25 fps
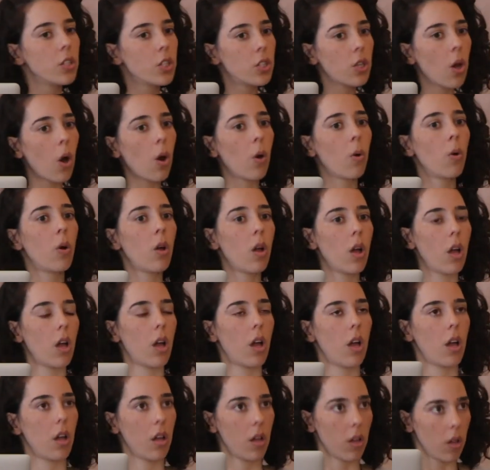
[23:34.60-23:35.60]
So
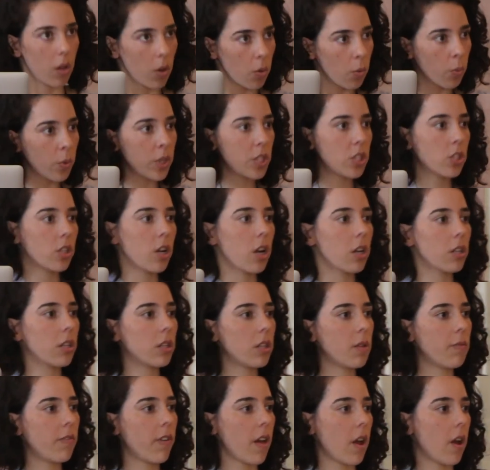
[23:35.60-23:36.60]
we start at
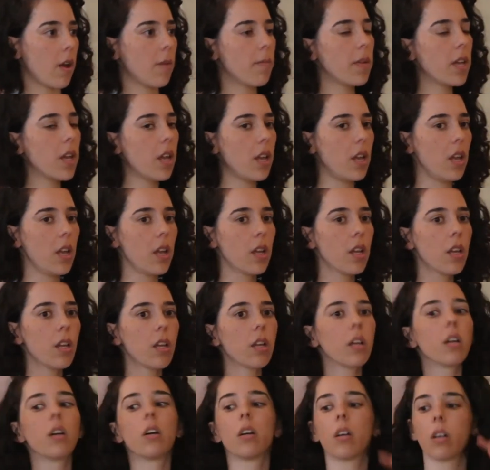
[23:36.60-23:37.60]
the very beginning.
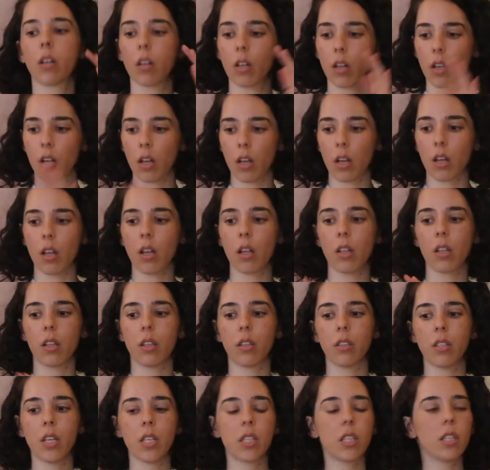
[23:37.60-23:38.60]

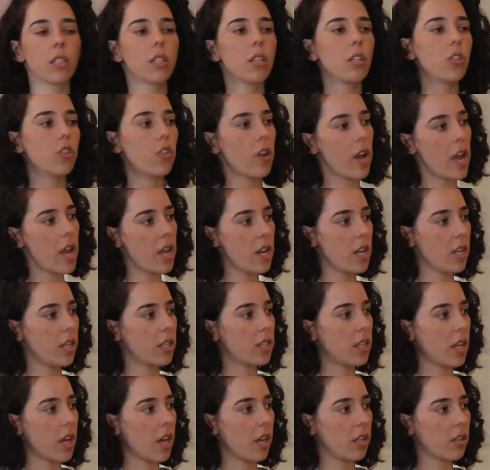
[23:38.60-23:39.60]
This is the training
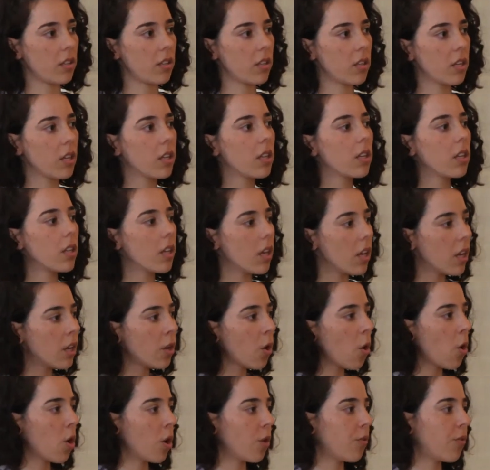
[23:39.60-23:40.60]
set. In
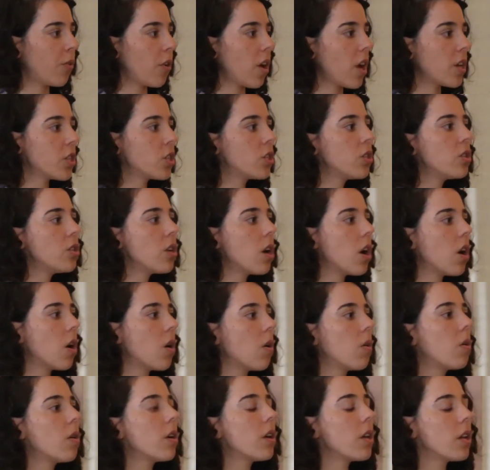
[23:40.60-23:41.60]
order for us to
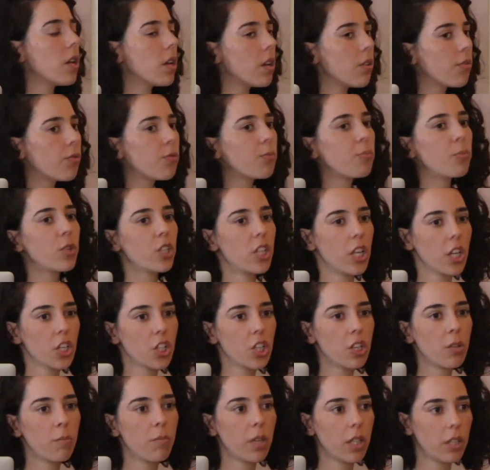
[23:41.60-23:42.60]
know if
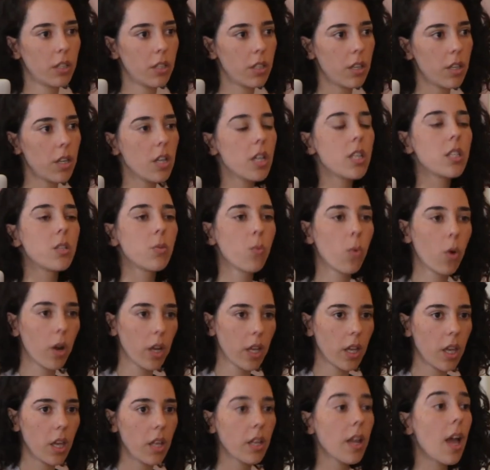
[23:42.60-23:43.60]
Prediction Builder is
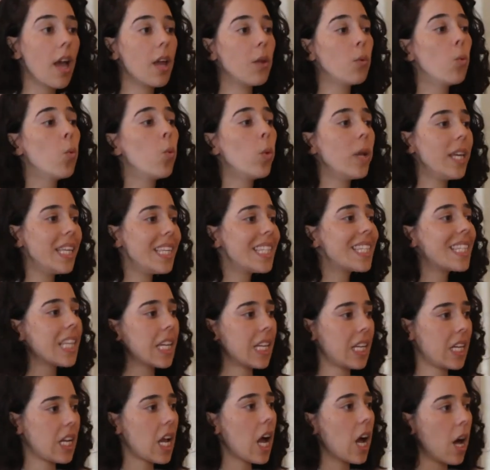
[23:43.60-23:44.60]
working and we
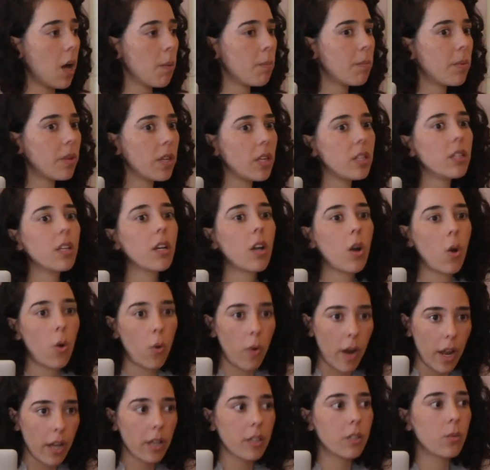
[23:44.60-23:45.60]
set it up in the
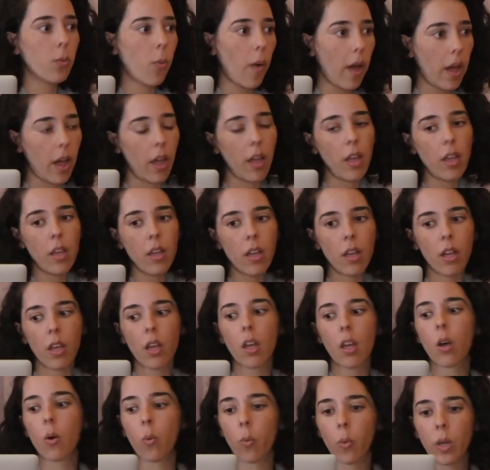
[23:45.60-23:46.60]
correct way,
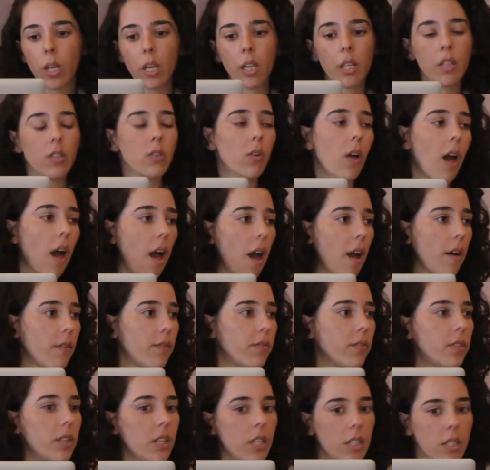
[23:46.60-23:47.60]
we need to have
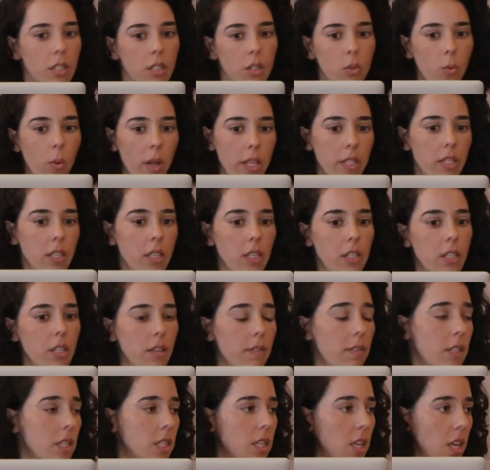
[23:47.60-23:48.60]
this
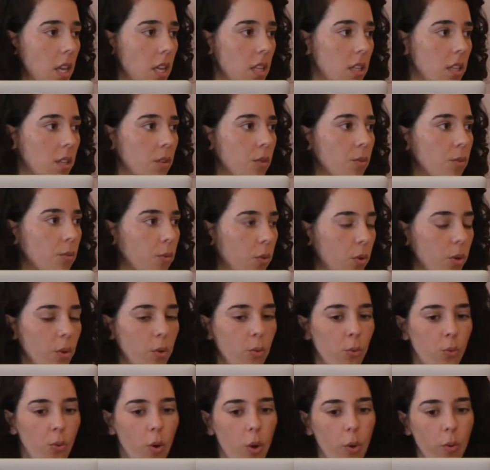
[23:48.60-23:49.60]
2017 for
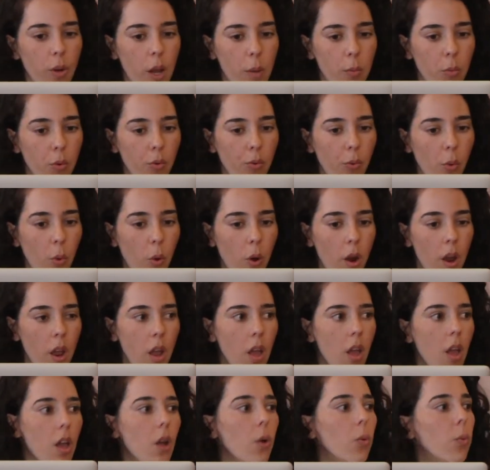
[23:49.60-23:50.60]
row number 4.
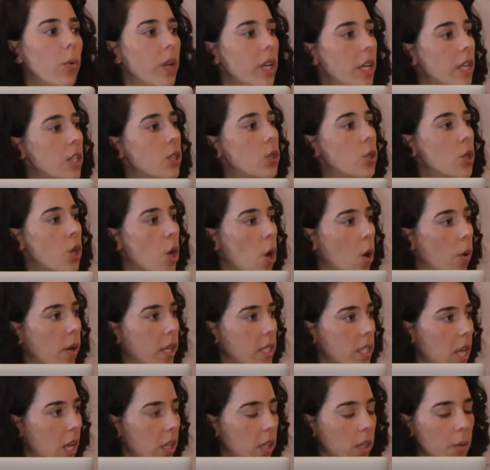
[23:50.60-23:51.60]
We need to know
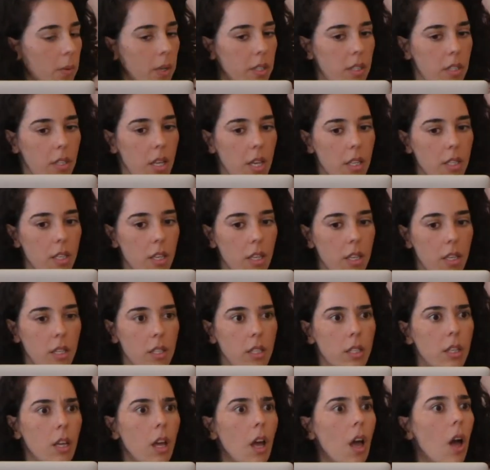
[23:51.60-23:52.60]
exactly what the data is.
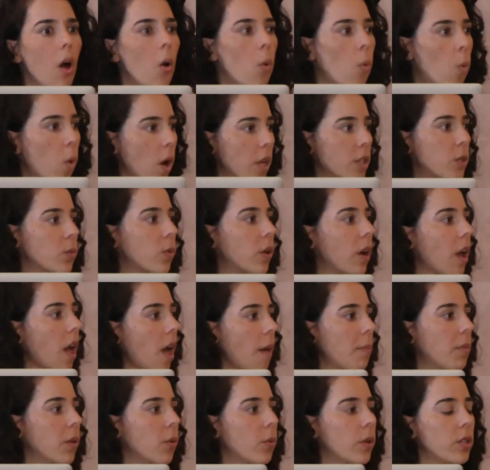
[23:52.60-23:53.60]
Once we're
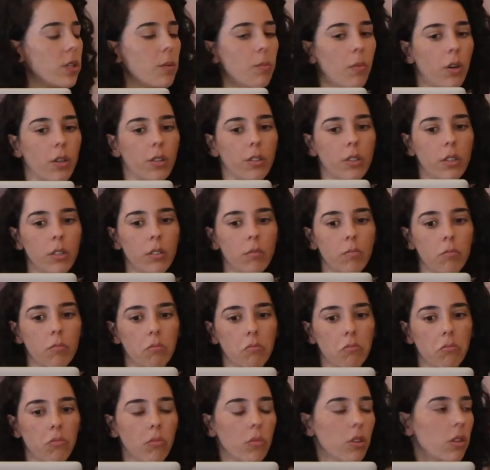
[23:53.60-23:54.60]
happy with the model,
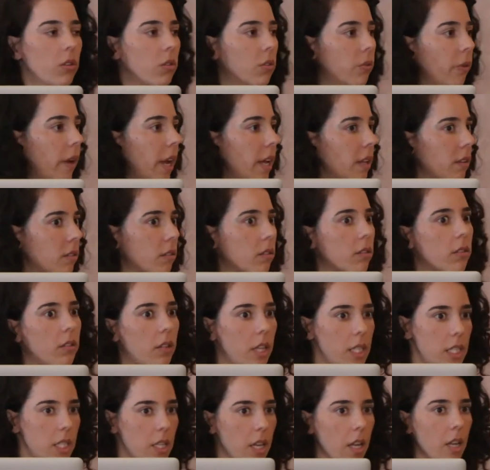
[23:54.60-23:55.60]
great,
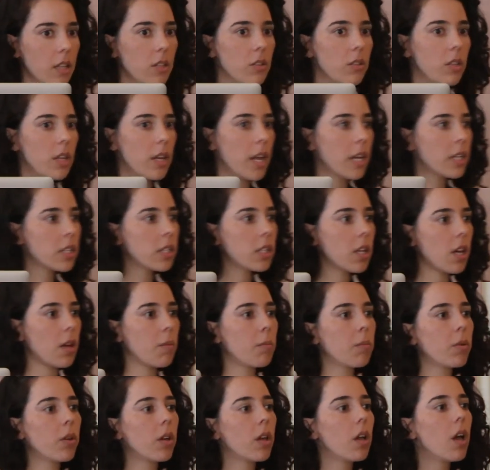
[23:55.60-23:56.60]
let's take it to the next
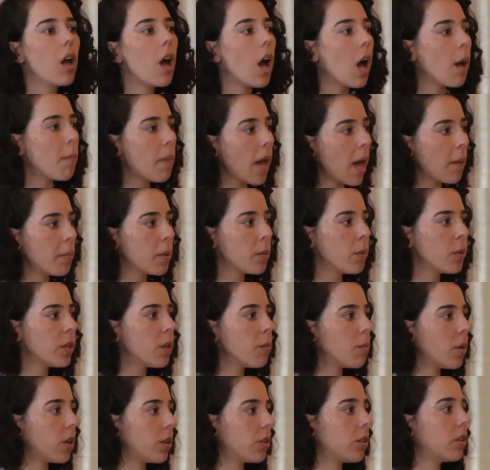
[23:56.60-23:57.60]
step. I'm happy with
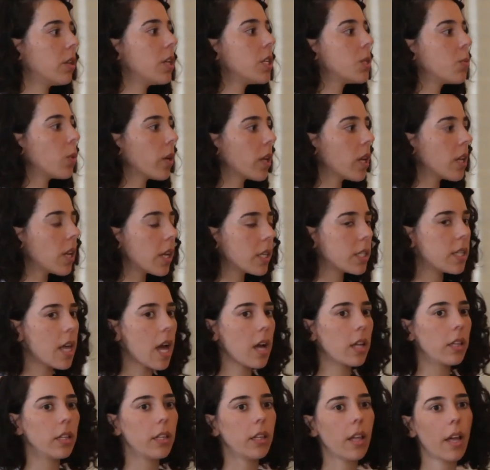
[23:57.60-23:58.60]
the model, it's working
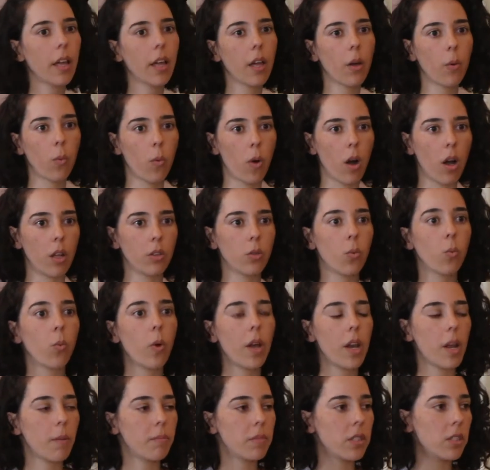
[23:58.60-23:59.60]
exactly like I want.
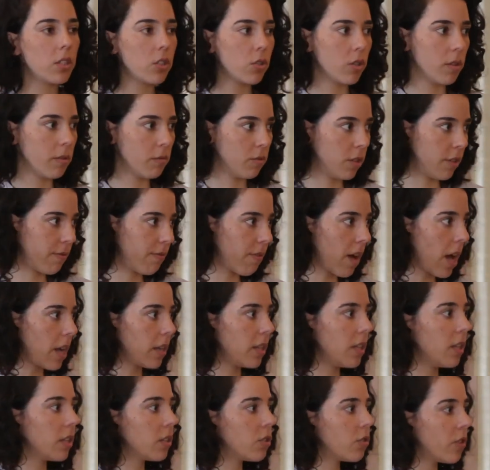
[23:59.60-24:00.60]
When I'm
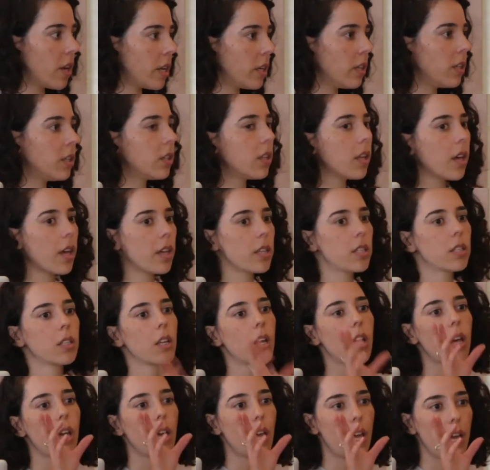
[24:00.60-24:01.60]
dividing training tests
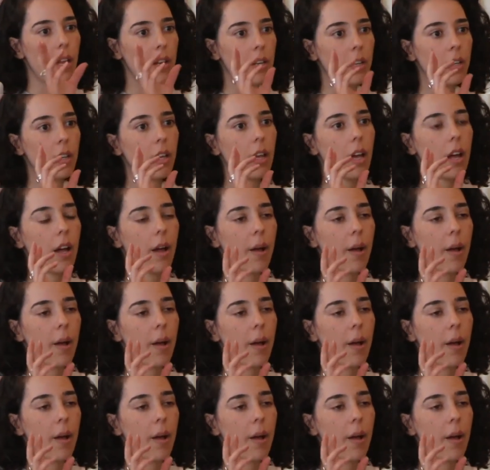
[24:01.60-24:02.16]
and